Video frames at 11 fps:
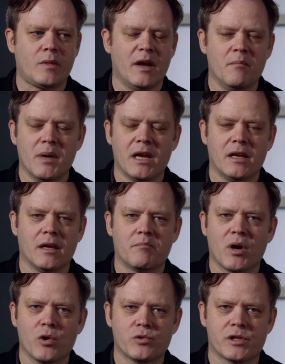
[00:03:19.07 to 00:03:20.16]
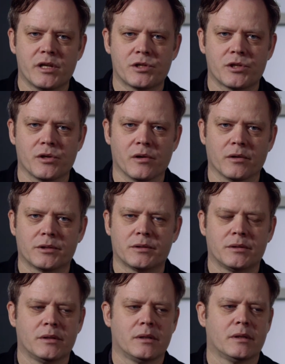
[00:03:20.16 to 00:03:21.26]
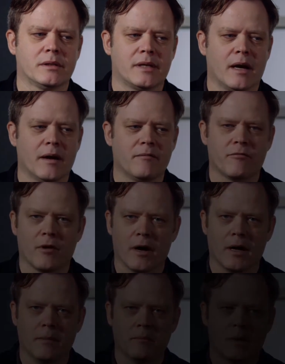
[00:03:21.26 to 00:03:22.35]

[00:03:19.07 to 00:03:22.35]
immediate post-discharge time frame.